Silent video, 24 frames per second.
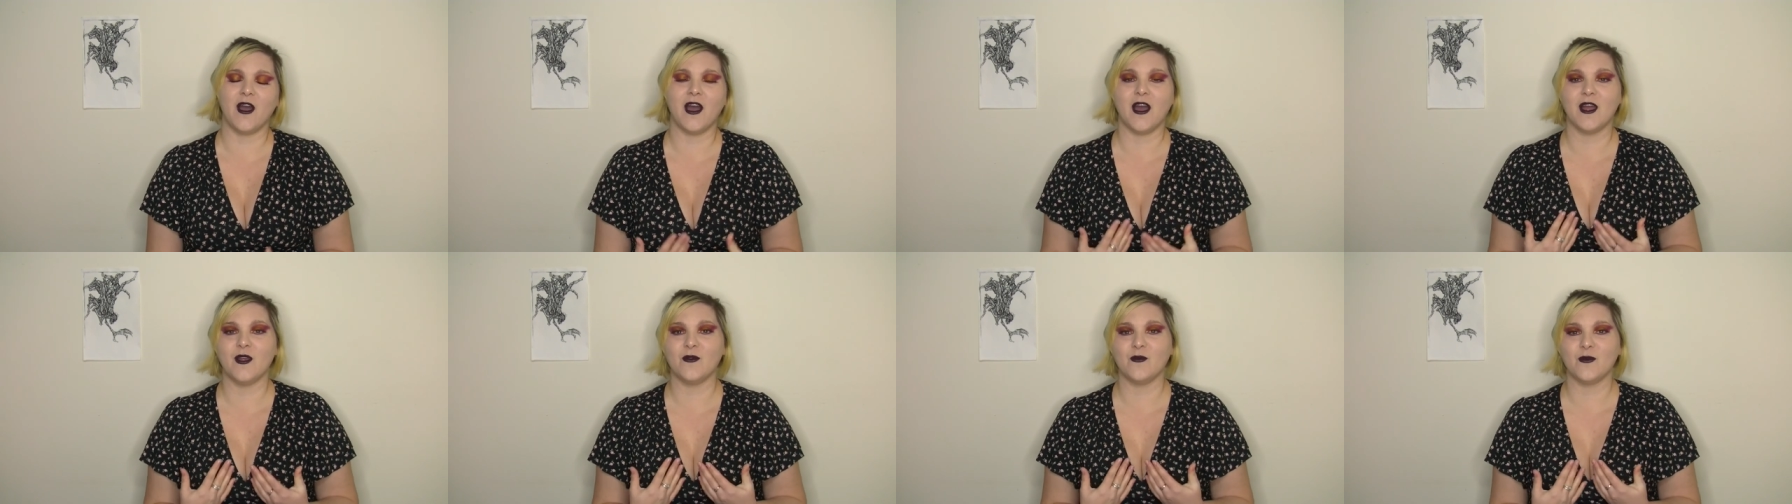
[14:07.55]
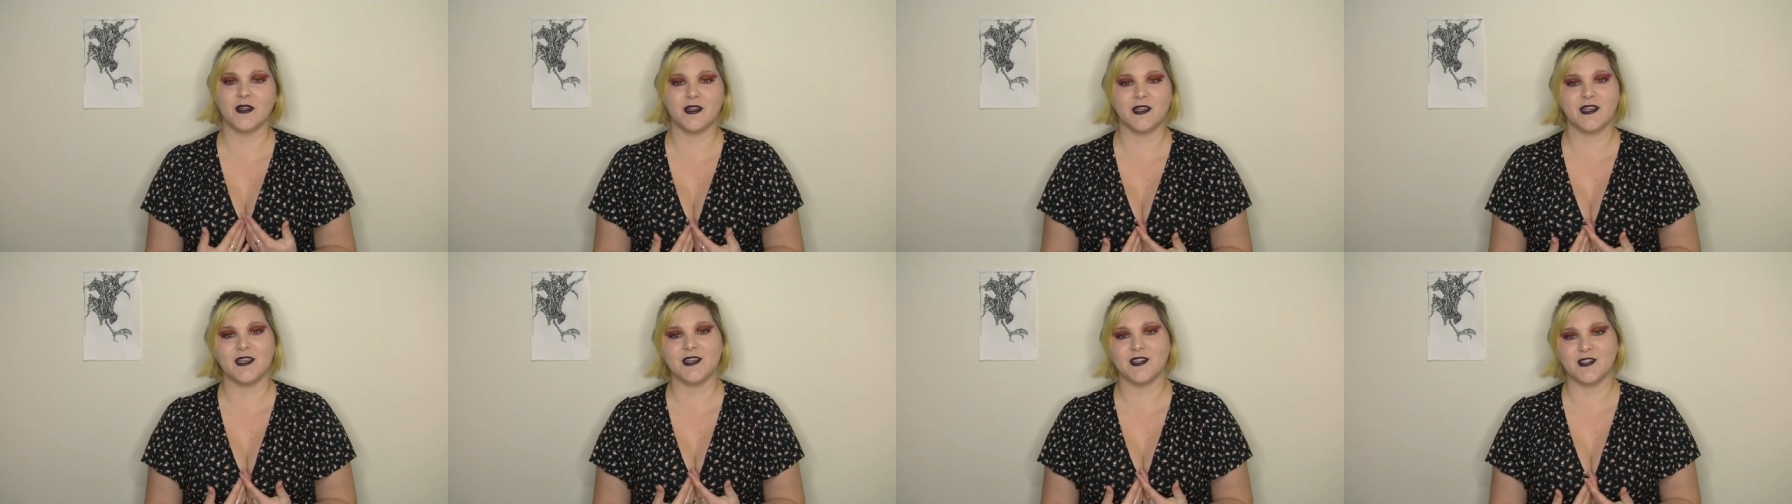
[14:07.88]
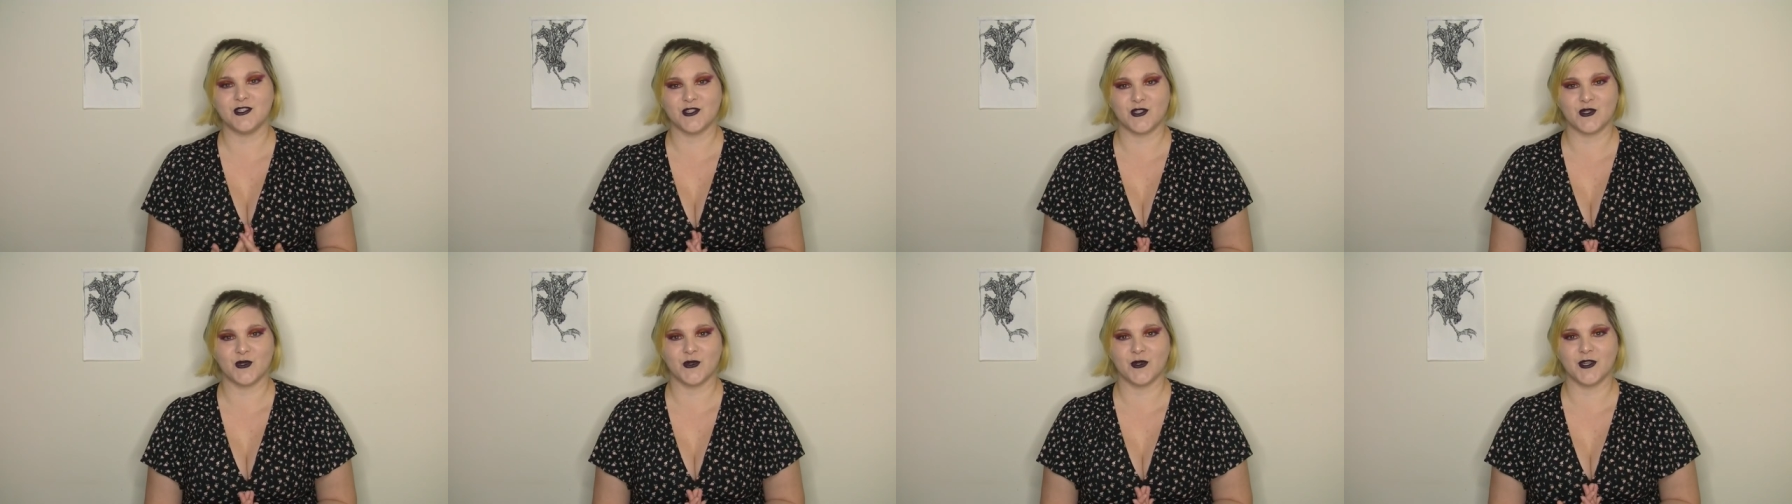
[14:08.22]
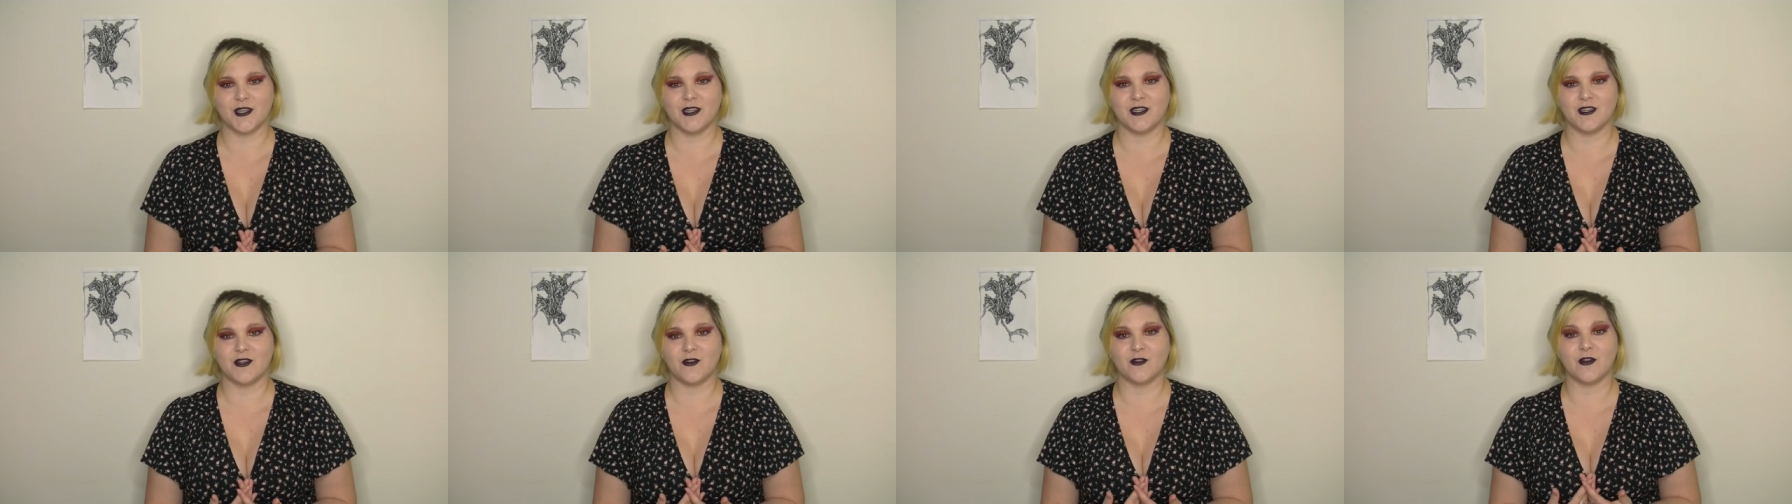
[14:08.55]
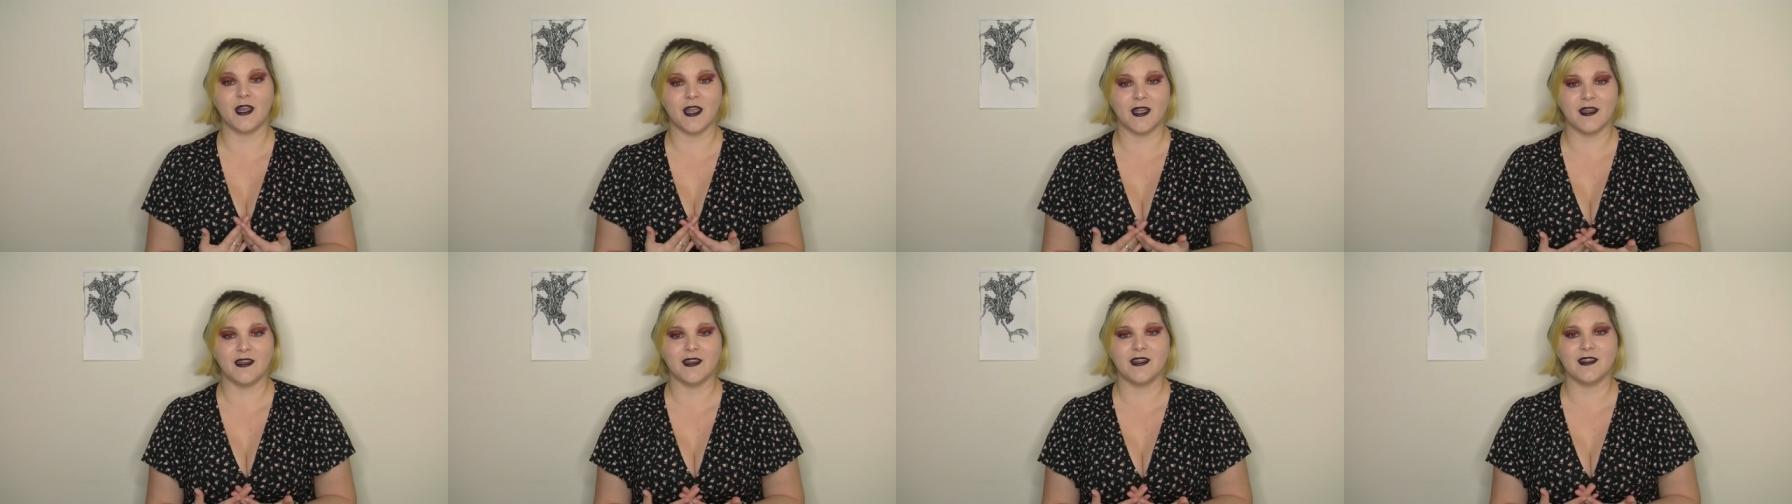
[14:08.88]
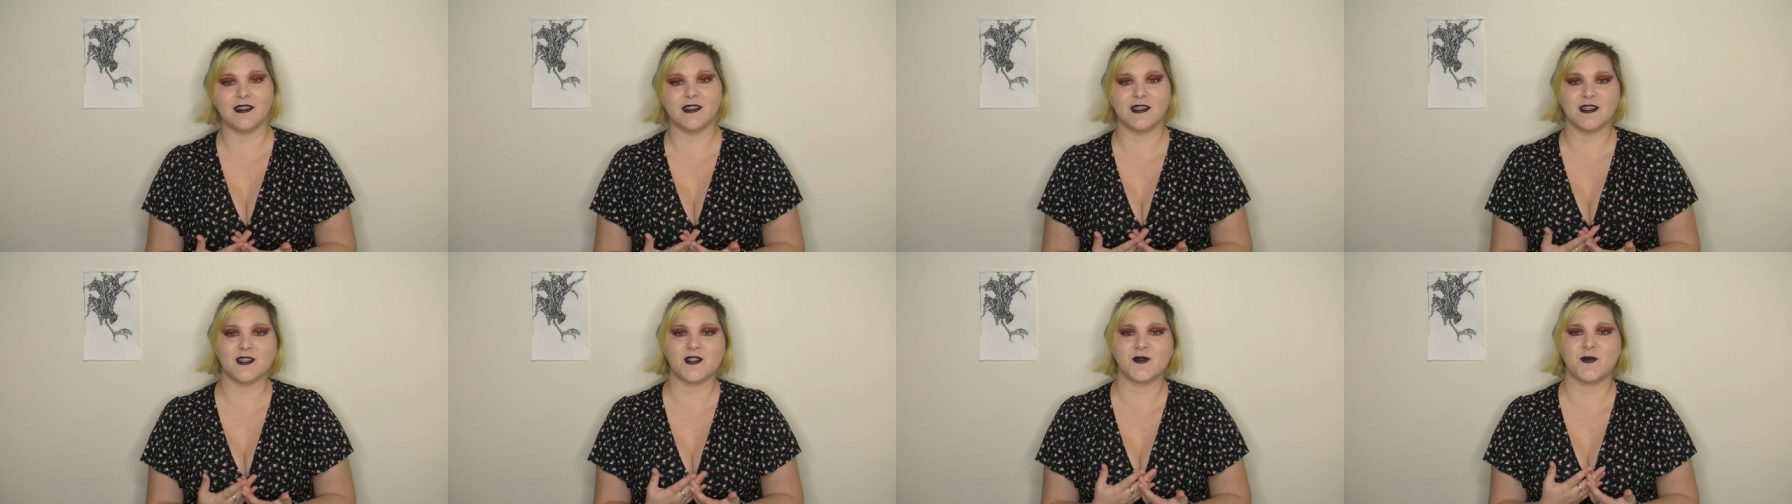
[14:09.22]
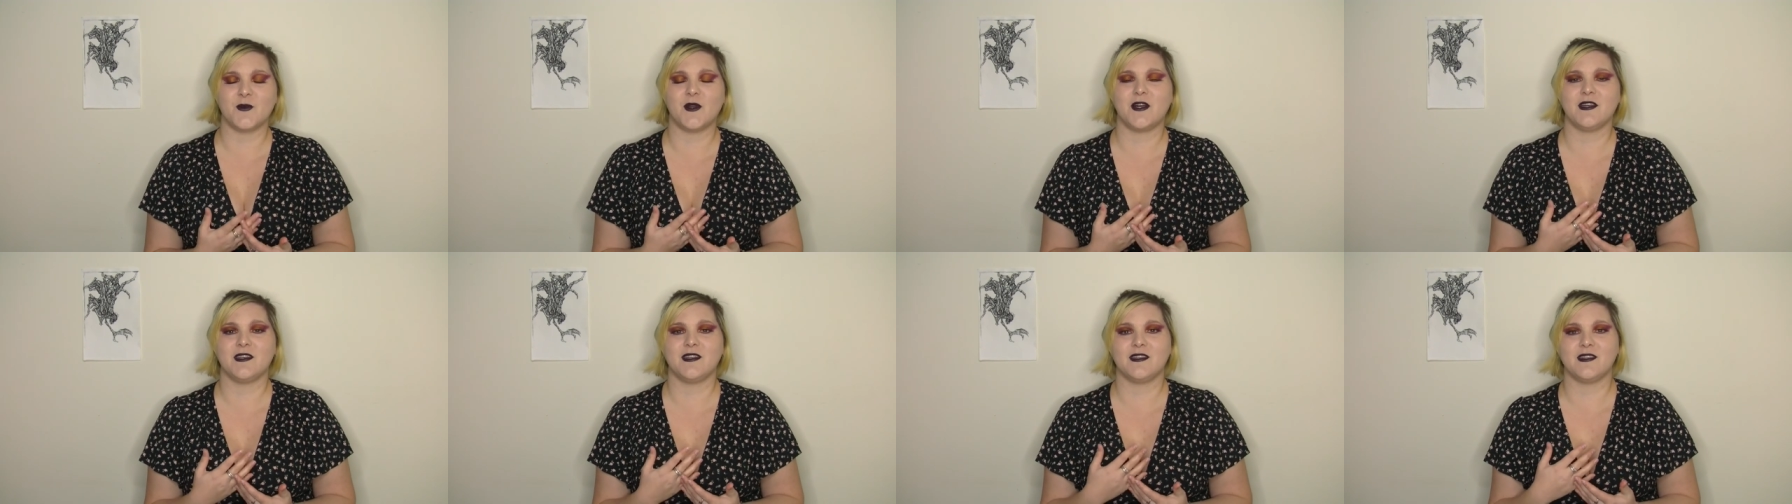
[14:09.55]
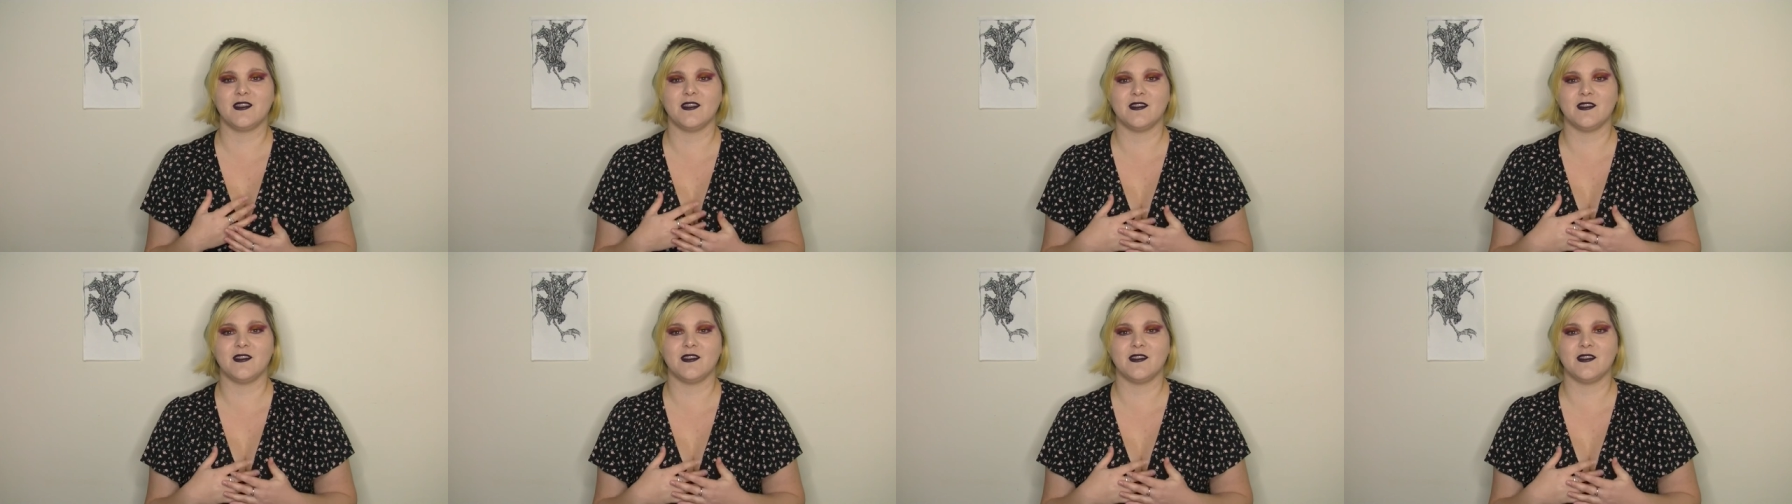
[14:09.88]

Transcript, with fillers: I really enjoyed creating this one,